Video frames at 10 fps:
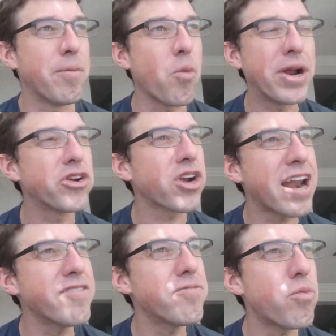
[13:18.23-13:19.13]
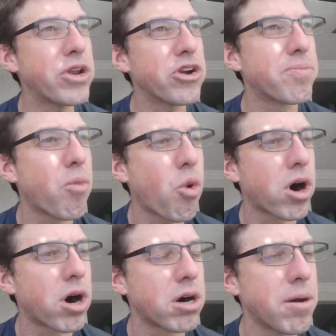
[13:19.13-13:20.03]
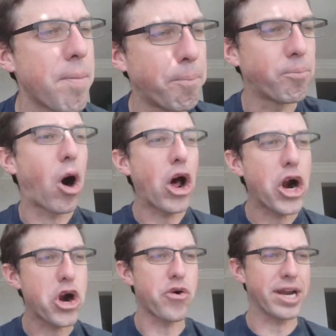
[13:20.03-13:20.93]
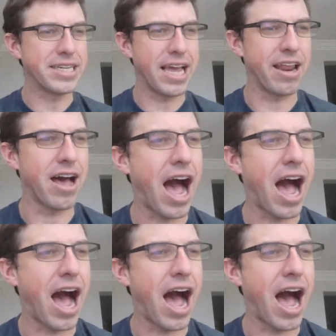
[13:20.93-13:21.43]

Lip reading: When you're more monitoring data,